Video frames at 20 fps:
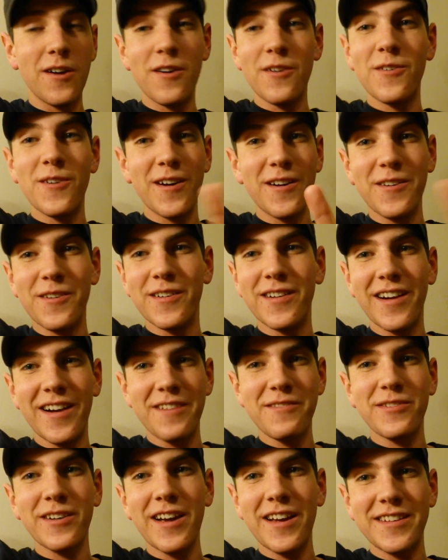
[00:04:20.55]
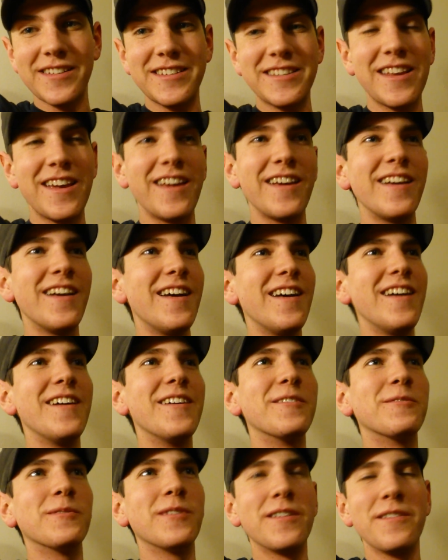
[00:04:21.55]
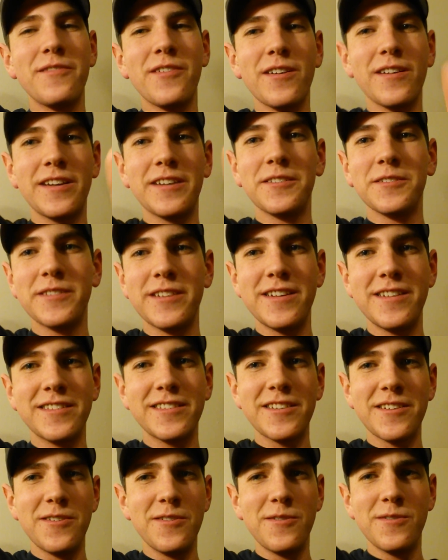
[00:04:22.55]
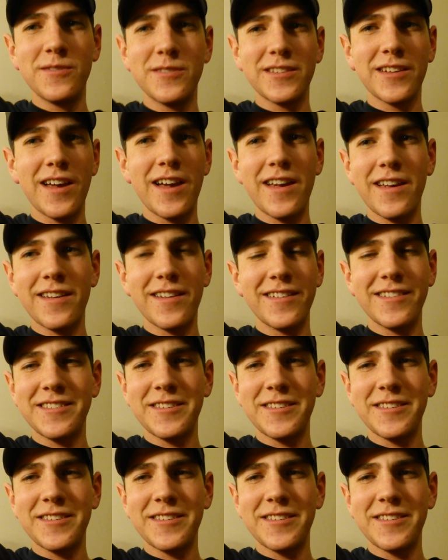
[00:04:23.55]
Oh, and I forgot to say, one of our guildies, who was, like,